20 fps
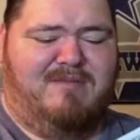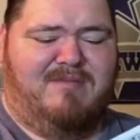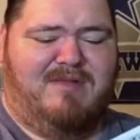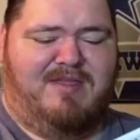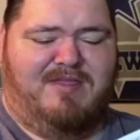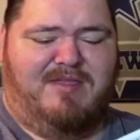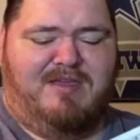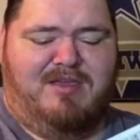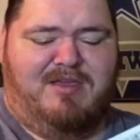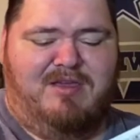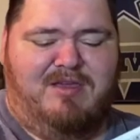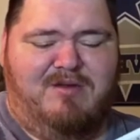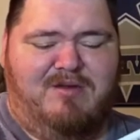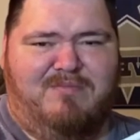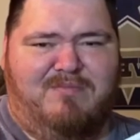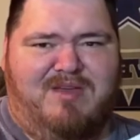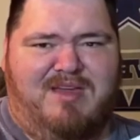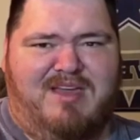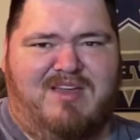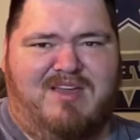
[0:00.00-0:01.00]
I'm not the
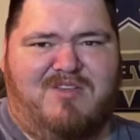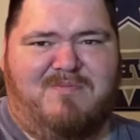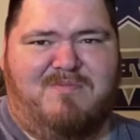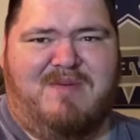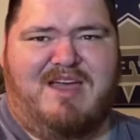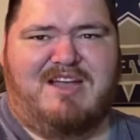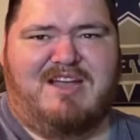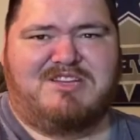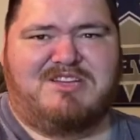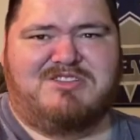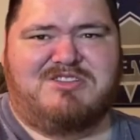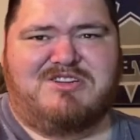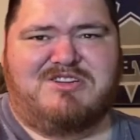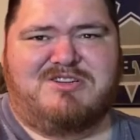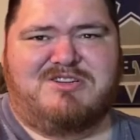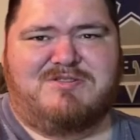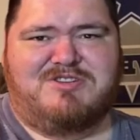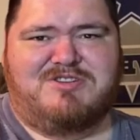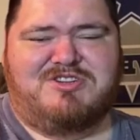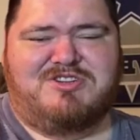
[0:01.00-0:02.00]
biggest Max
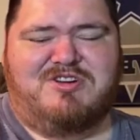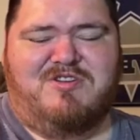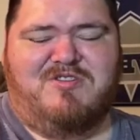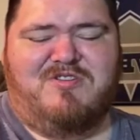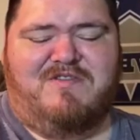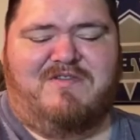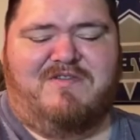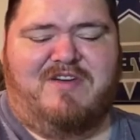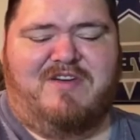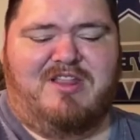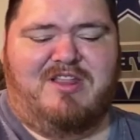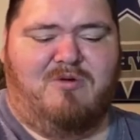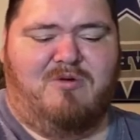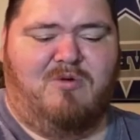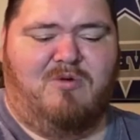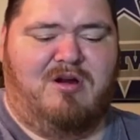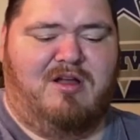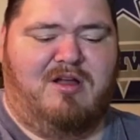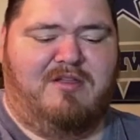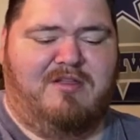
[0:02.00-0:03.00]
Scherzer fan in the
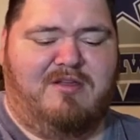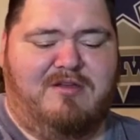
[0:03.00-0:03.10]
world.